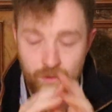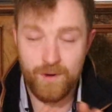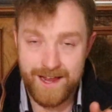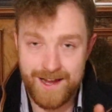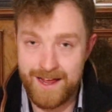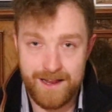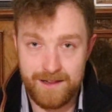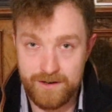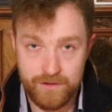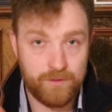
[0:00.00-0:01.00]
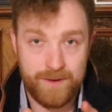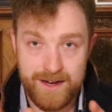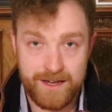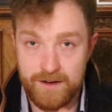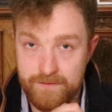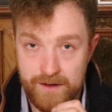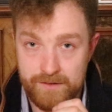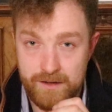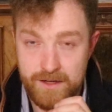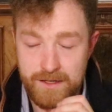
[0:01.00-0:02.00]
way in hell you're going to pay to get it
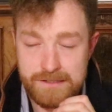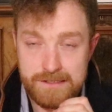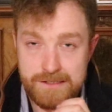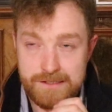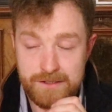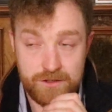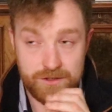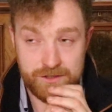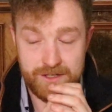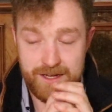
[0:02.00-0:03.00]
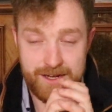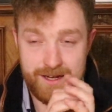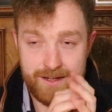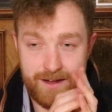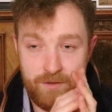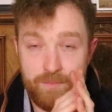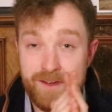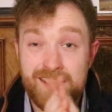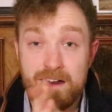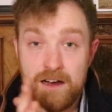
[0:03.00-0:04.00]
fixed, because it would
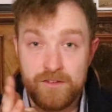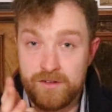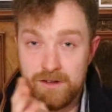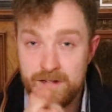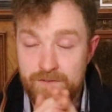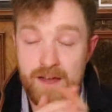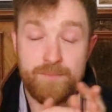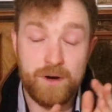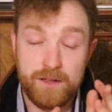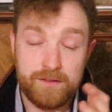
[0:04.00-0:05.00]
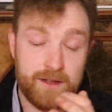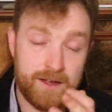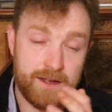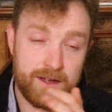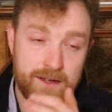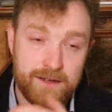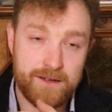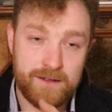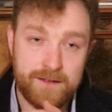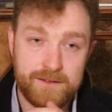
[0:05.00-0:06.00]
be colossal. If I bought
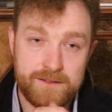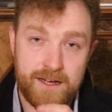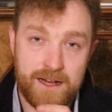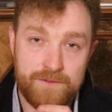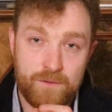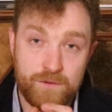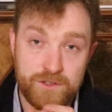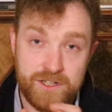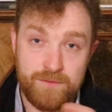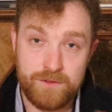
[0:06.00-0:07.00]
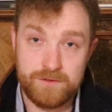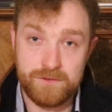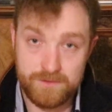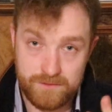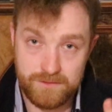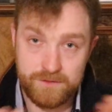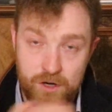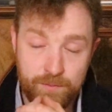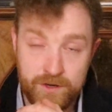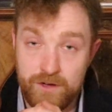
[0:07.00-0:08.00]
the Alpha 1 Gen 1
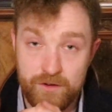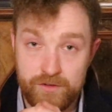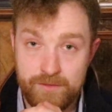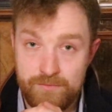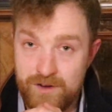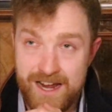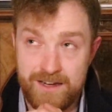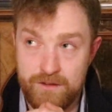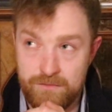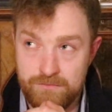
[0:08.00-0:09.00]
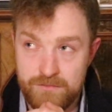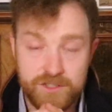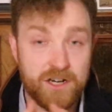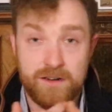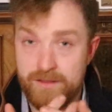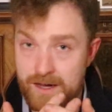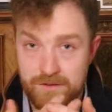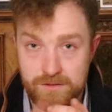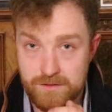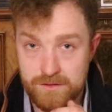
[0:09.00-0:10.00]
upper unit brand new, you're talking
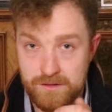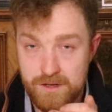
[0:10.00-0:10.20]
thousands.